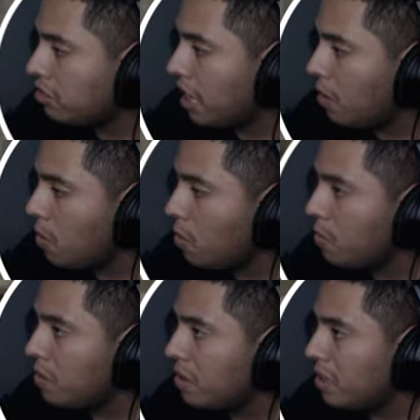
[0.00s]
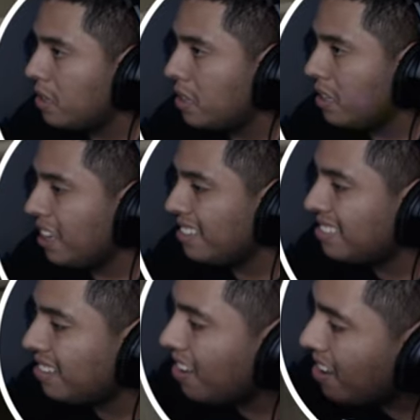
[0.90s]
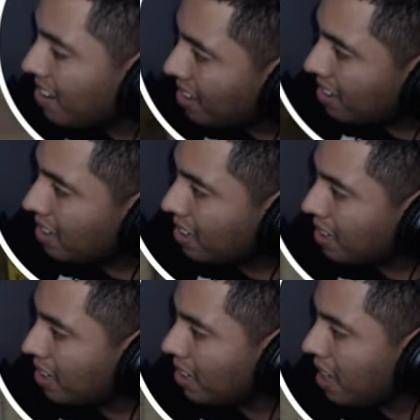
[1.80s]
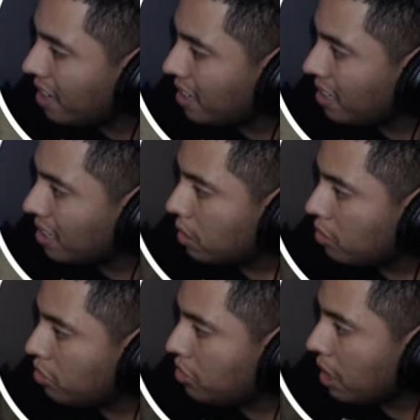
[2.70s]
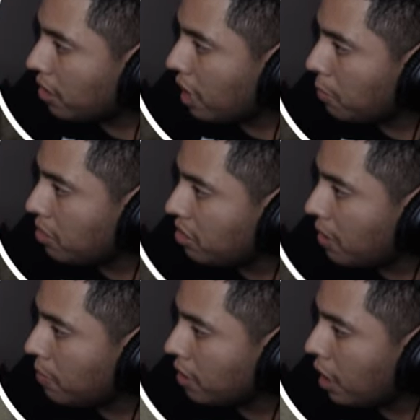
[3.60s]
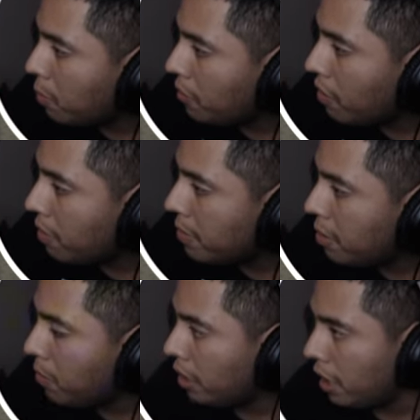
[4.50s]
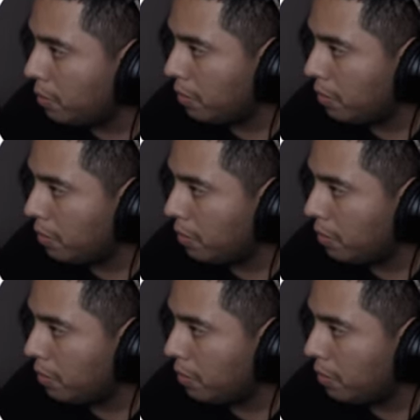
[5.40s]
that hole. Yes, sir. I got it. She's got camera 7, camera 5. Never mind, camera